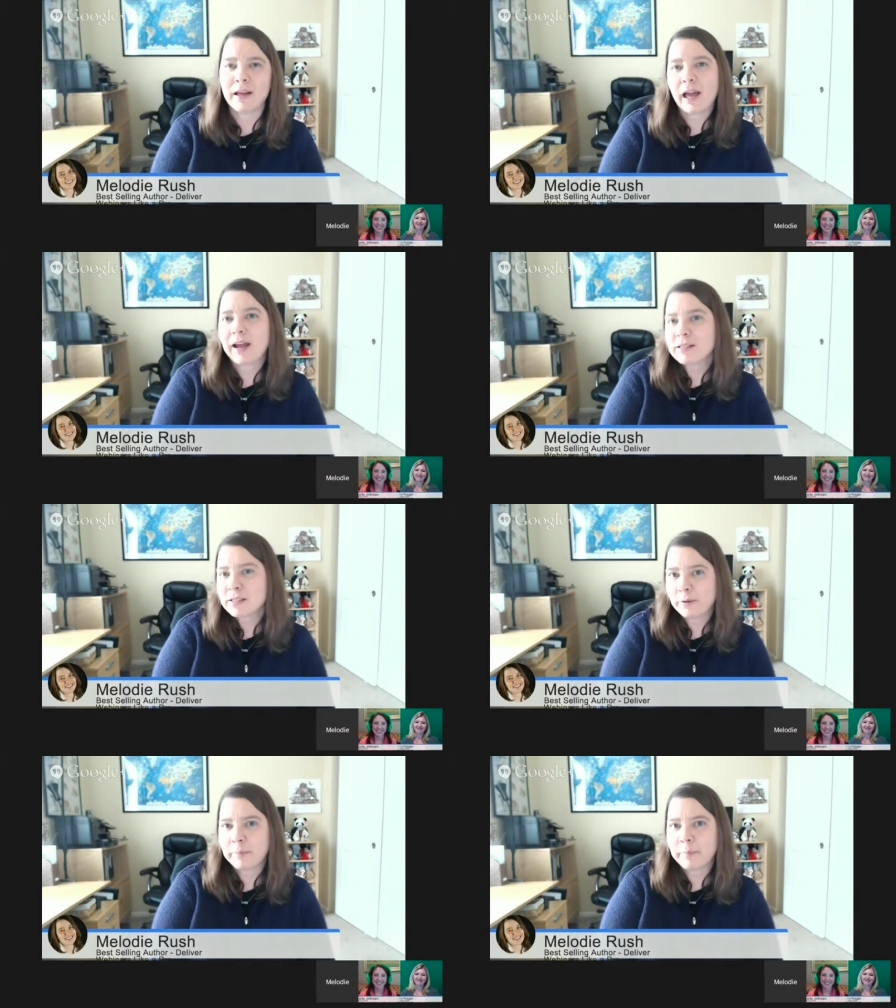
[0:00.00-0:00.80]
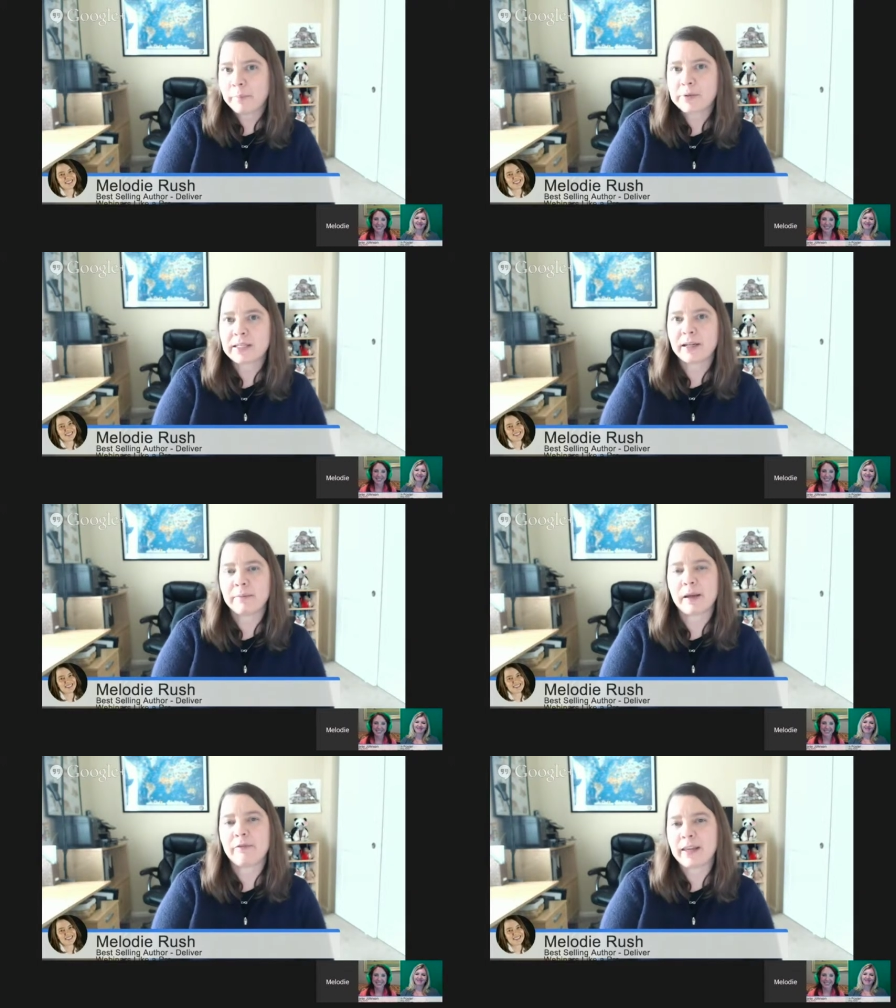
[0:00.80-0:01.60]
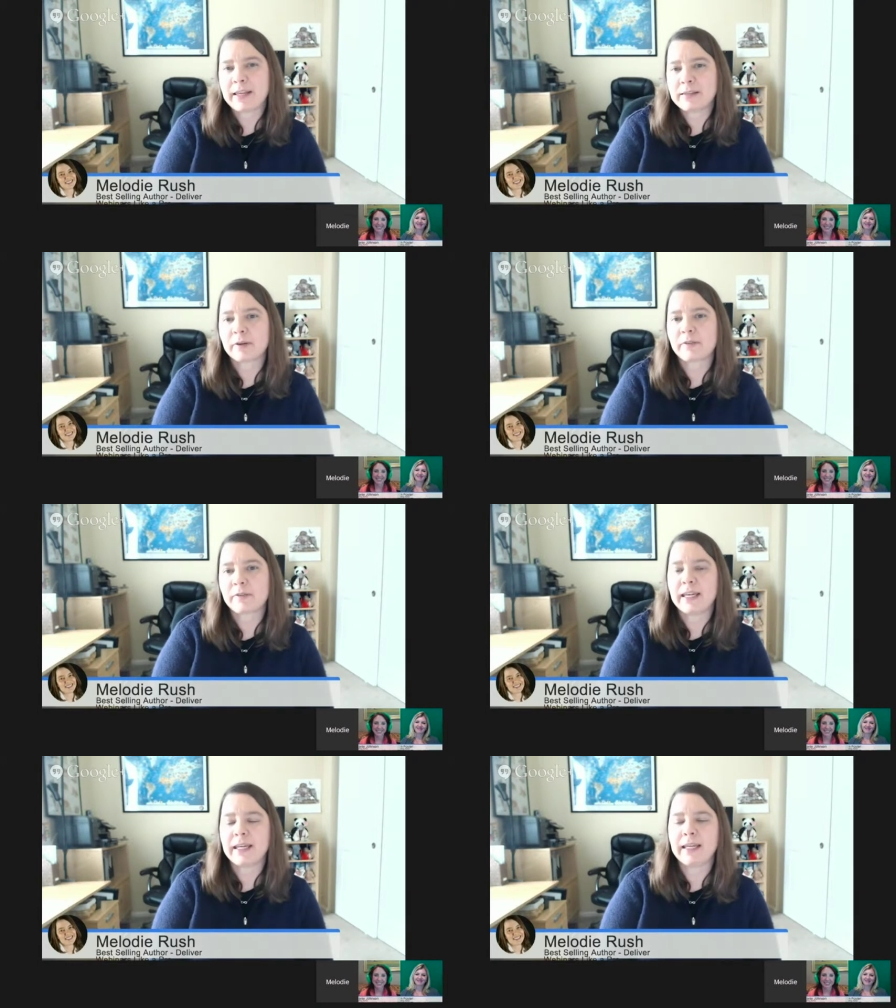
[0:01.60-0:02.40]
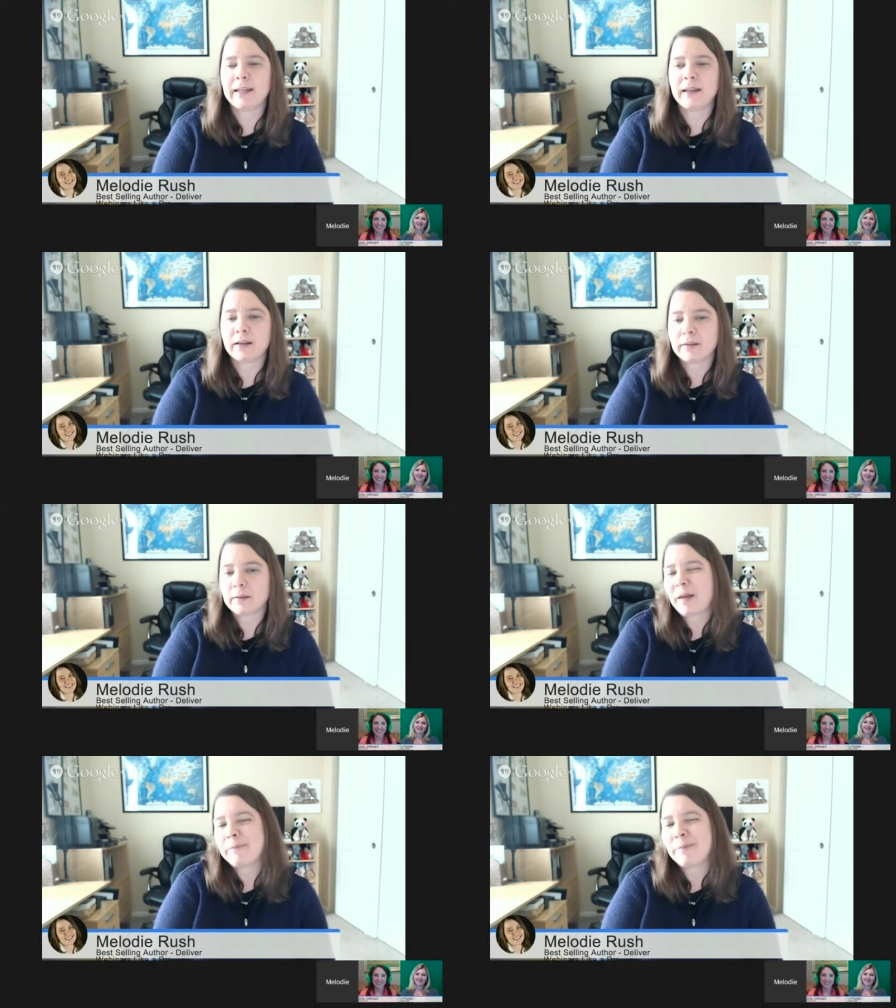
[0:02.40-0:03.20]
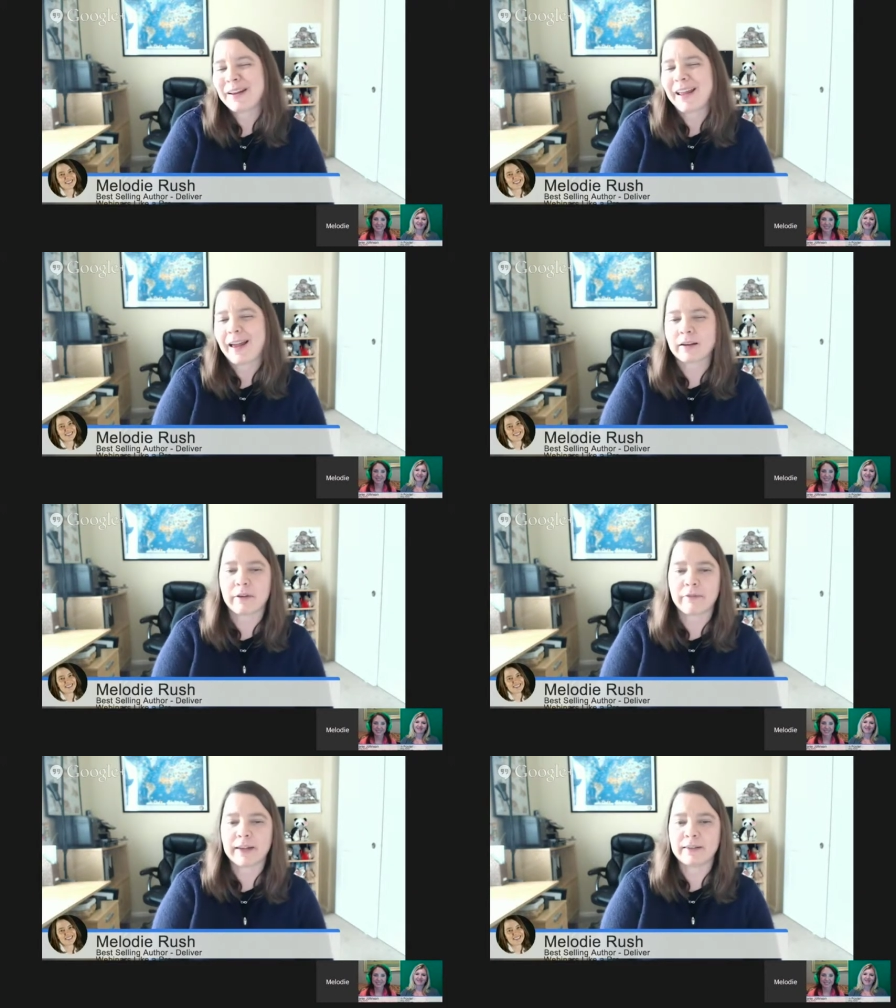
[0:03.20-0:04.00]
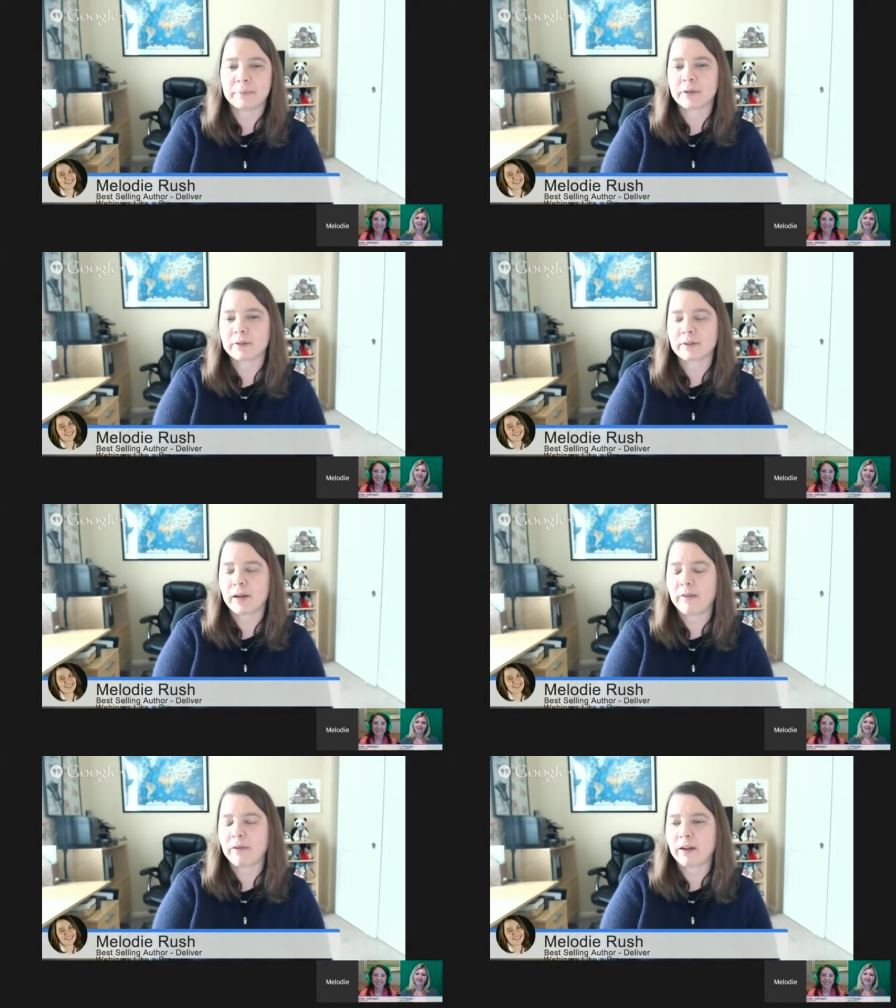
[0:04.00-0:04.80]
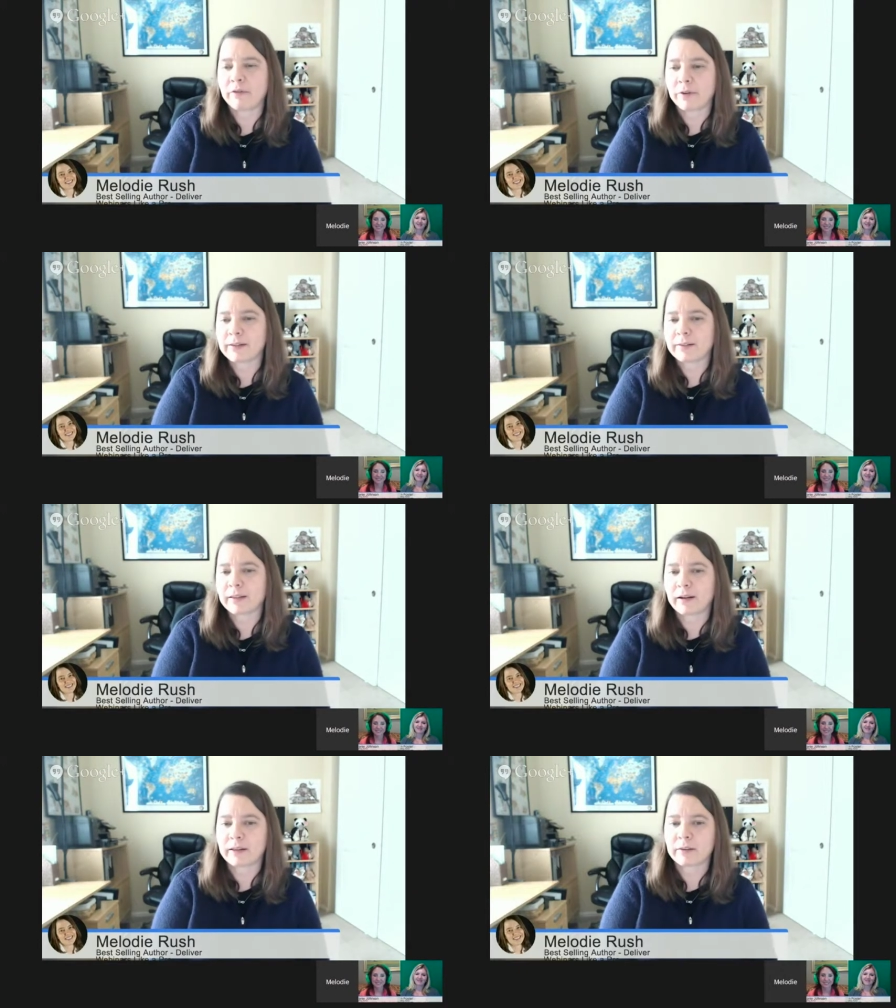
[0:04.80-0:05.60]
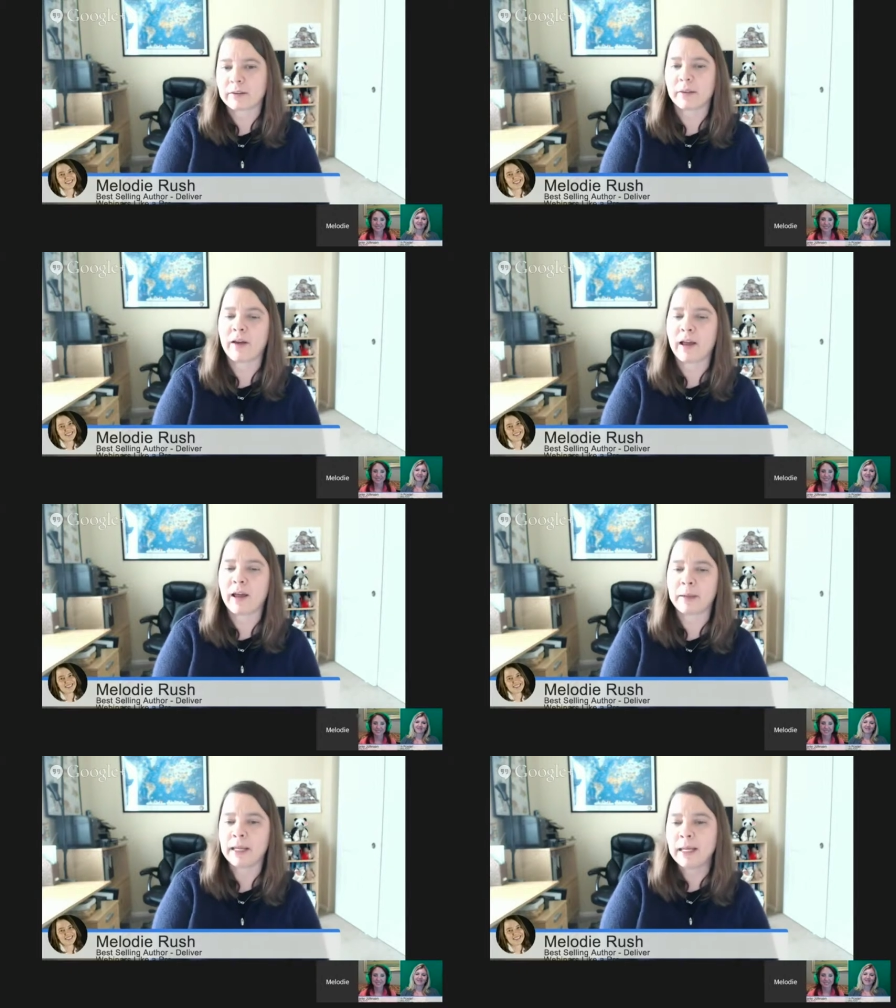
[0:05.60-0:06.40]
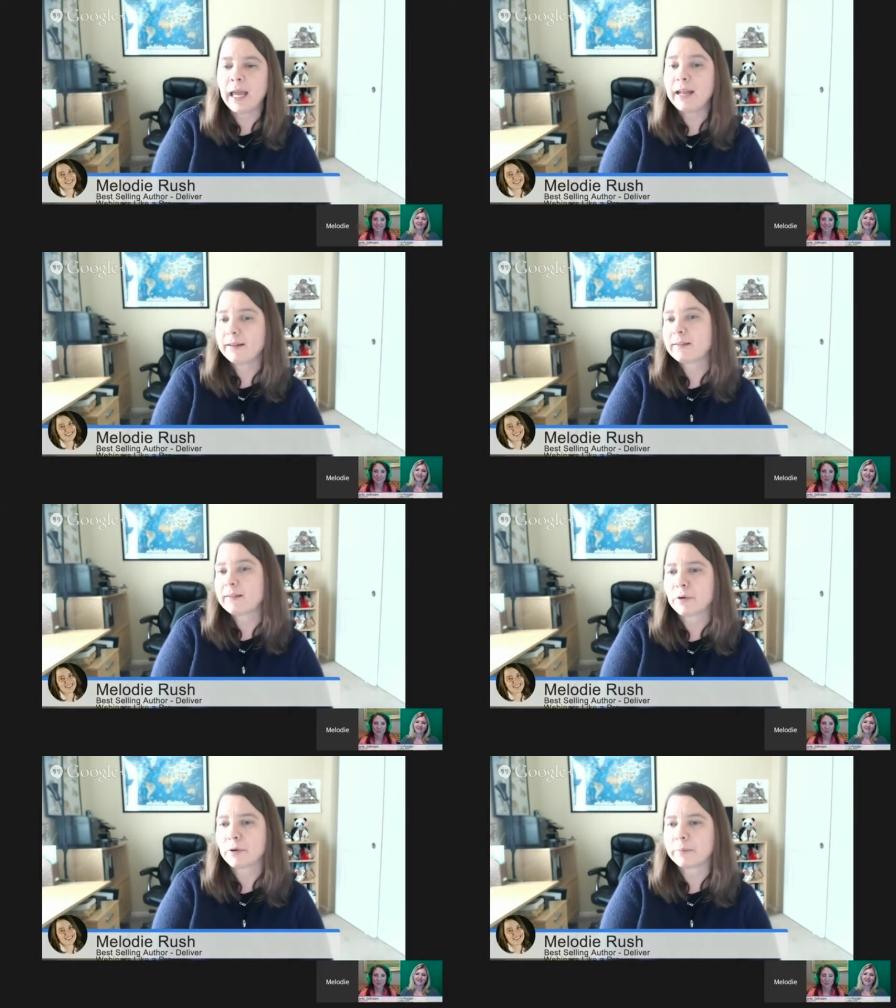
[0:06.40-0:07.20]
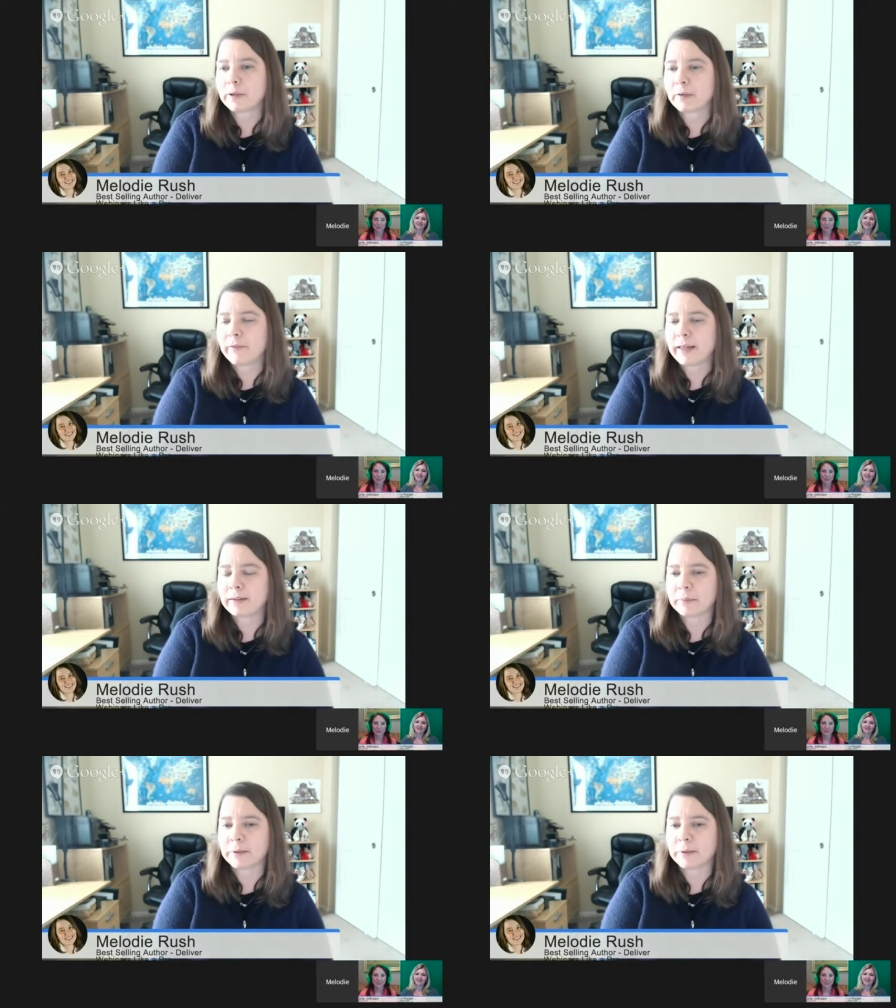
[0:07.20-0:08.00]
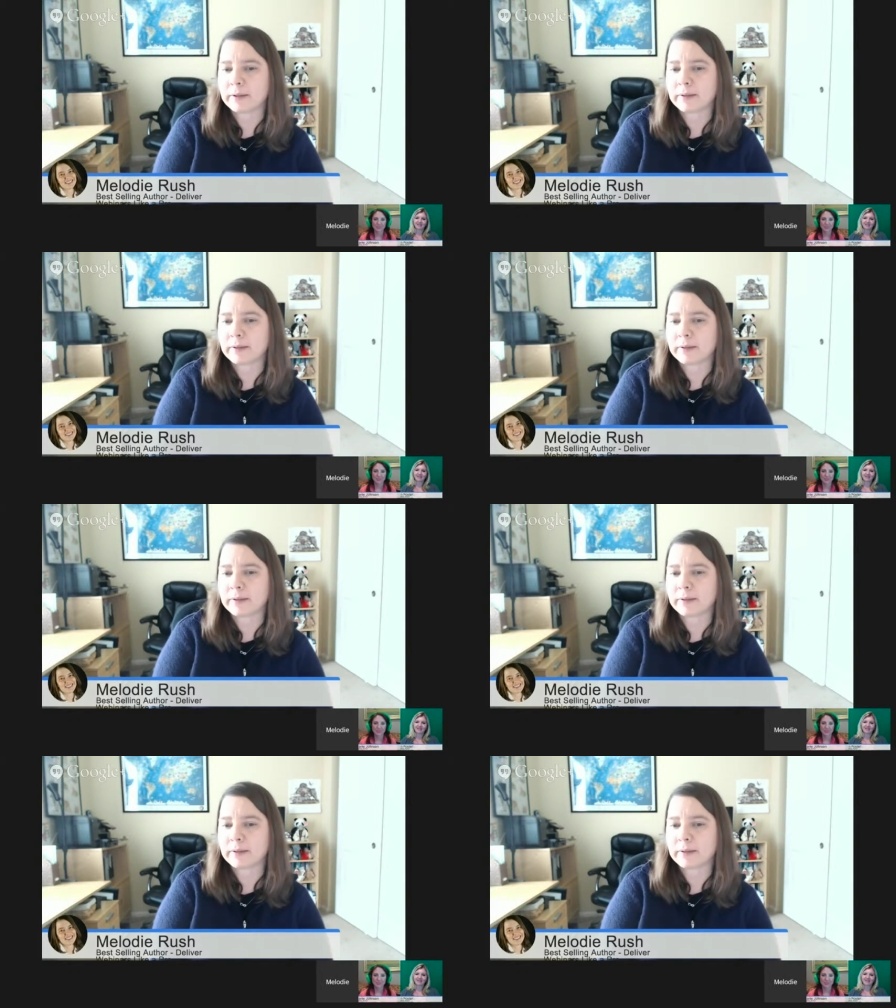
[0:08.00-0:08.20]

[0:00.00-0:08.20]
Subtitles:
I also posted it in my Facebook feed because I'm pretty active on Facebook, so I have a lot of friends there, and that's where they find me, and in some groups on Facebook.